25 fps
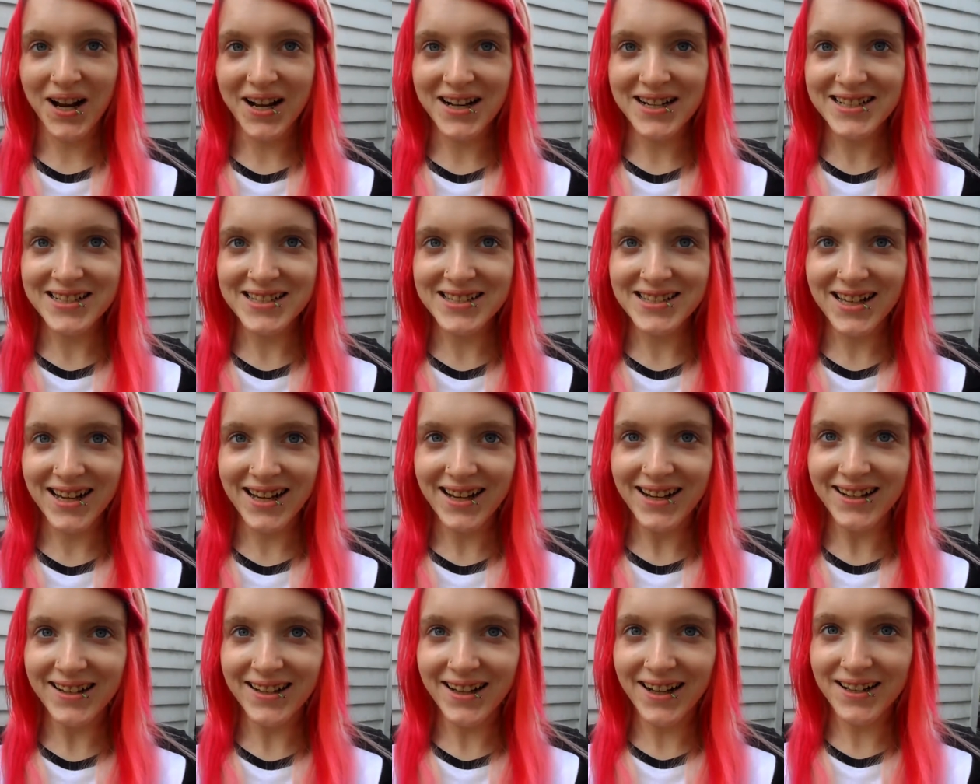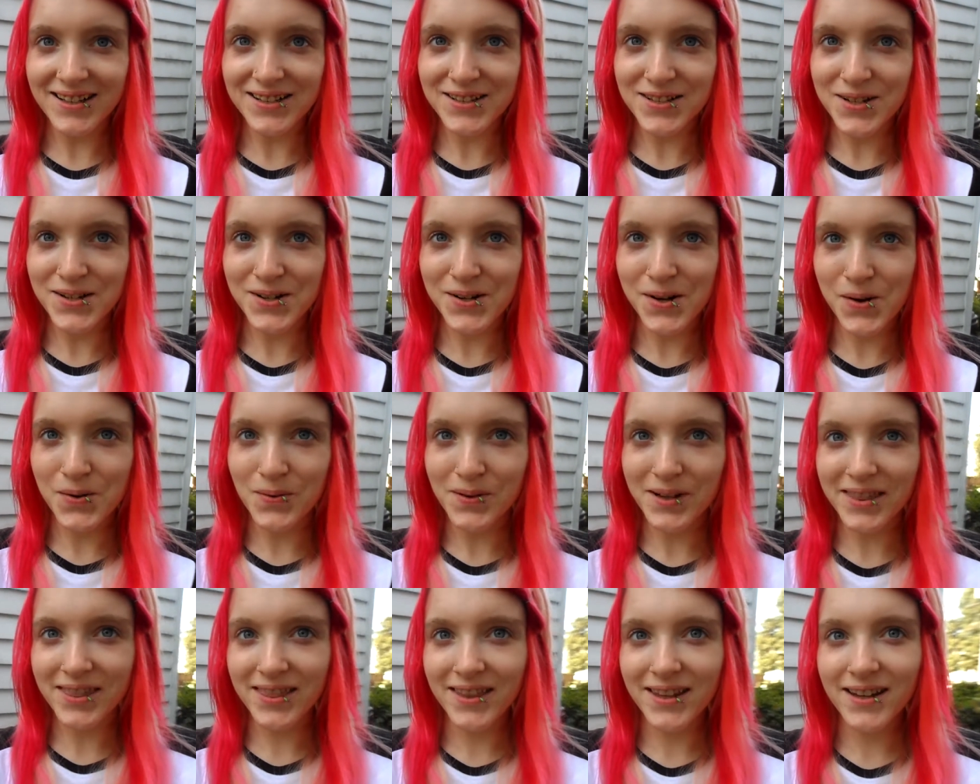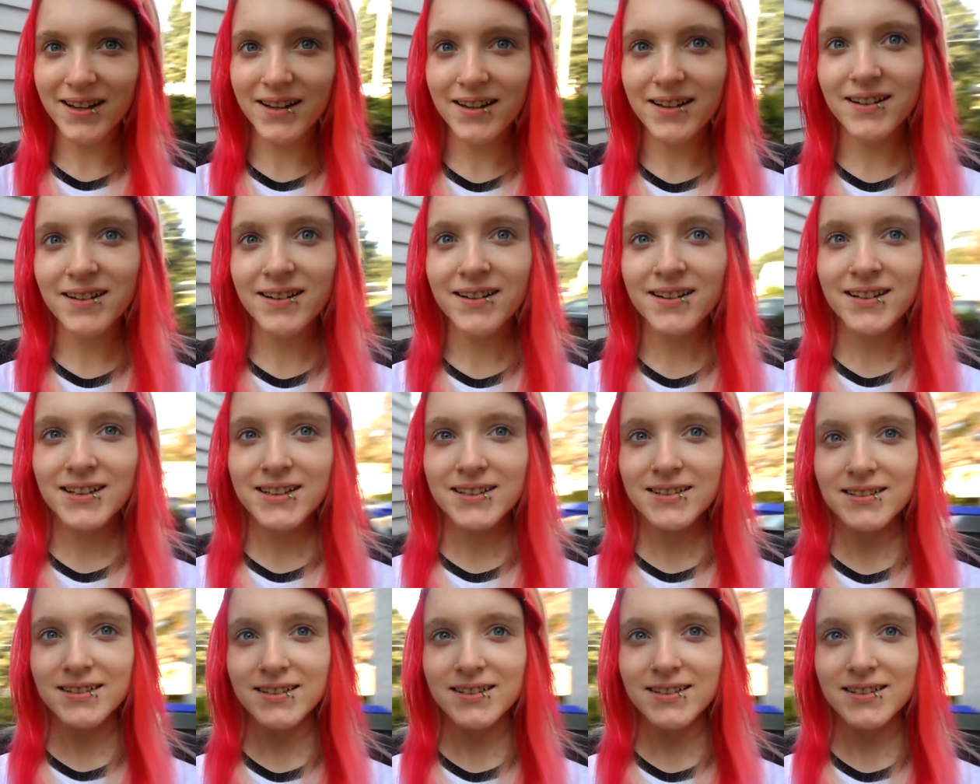I decide not to go in there.